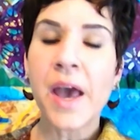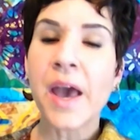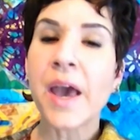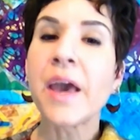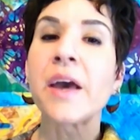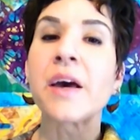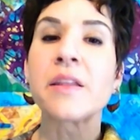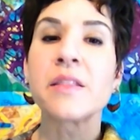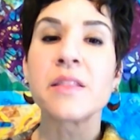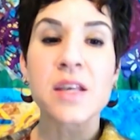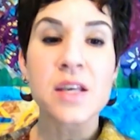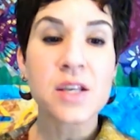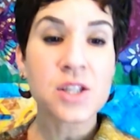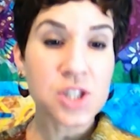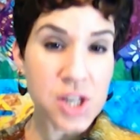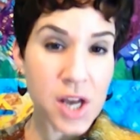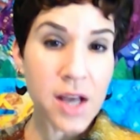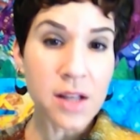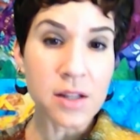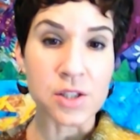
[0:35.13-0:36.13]
and the
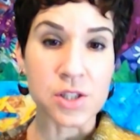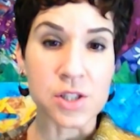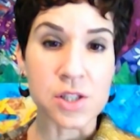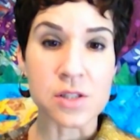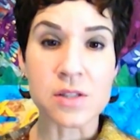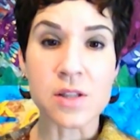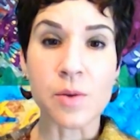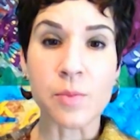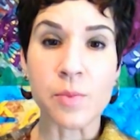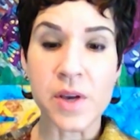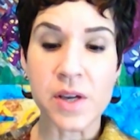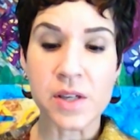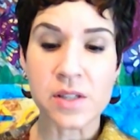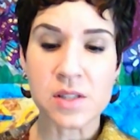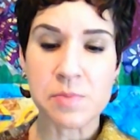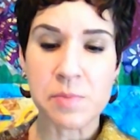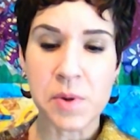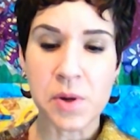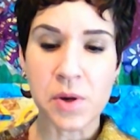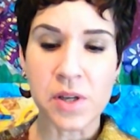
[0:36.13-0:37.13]
challenges that we
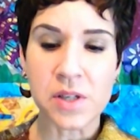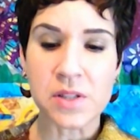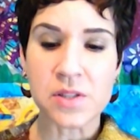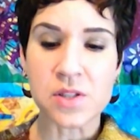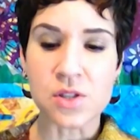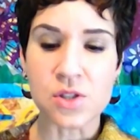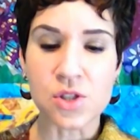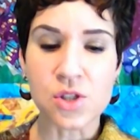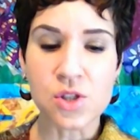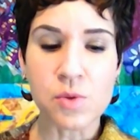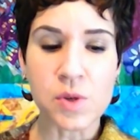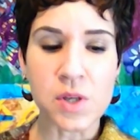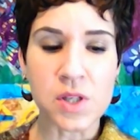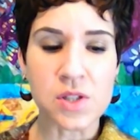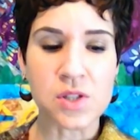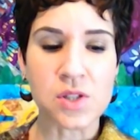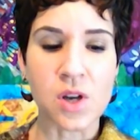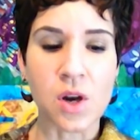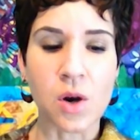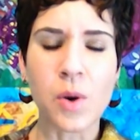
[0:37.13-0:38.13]
experience in doing
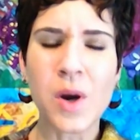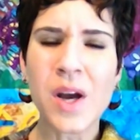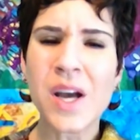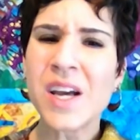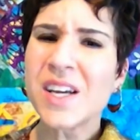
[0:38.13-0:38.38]
so.